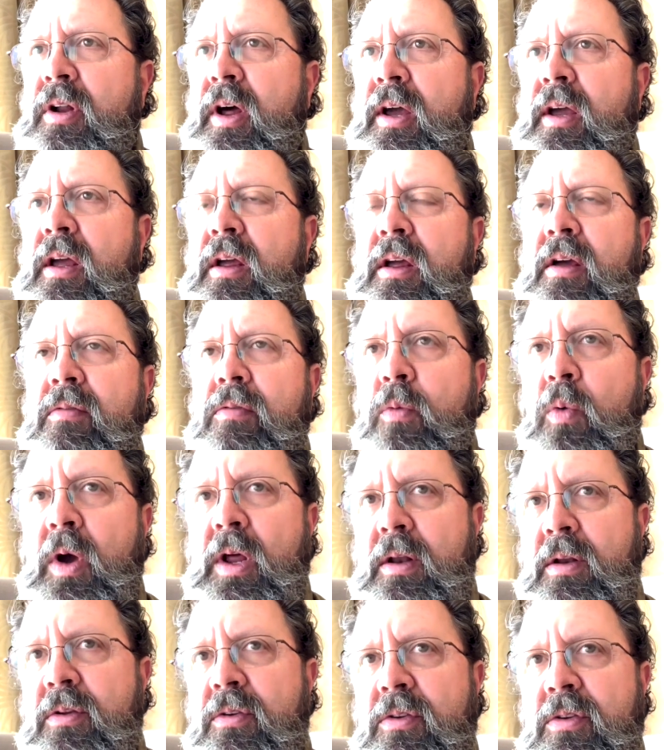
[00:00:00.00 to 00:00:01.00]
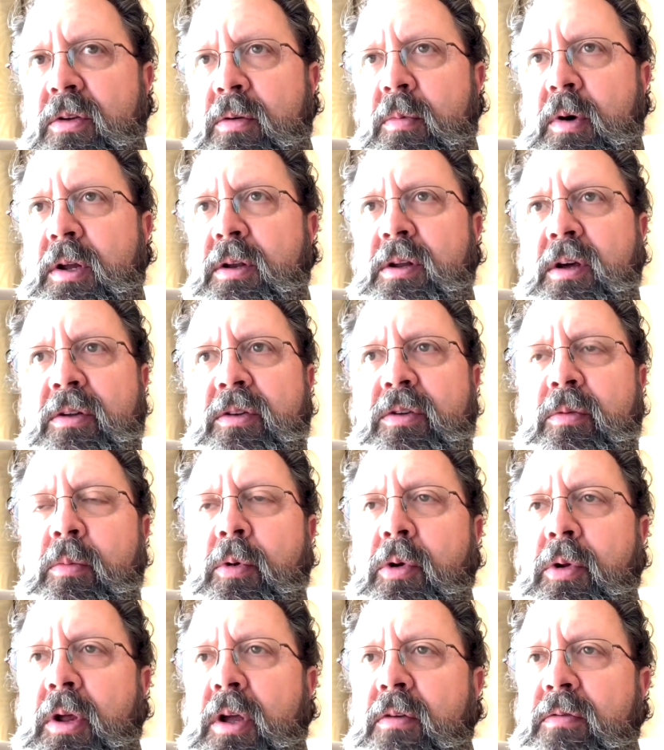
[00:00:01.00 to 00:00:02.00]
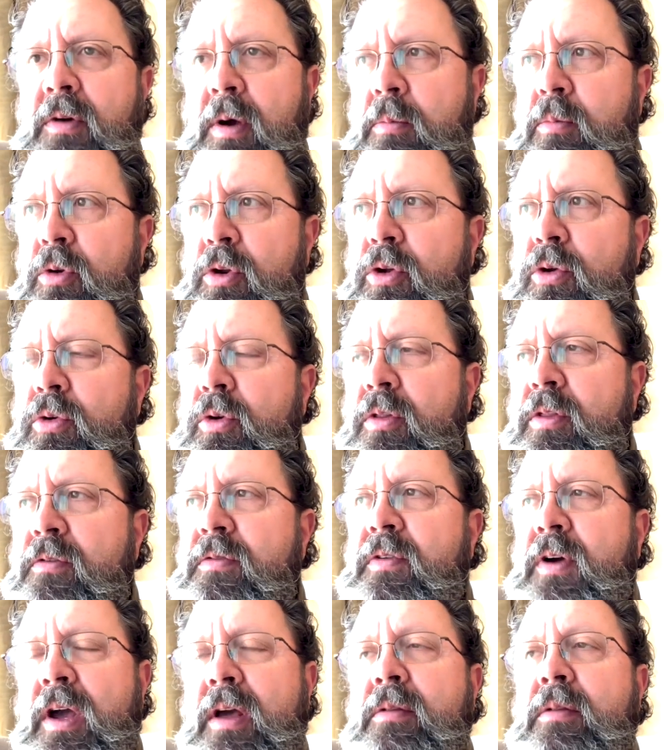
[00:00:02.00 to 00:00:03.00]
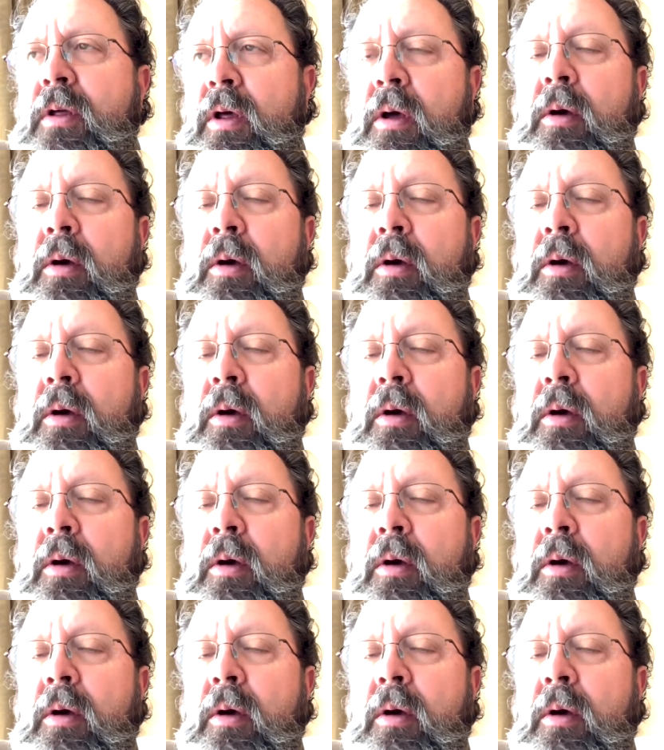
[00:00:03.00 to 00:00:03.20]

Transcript: I can give witness to my testimony if I'm new to the faith,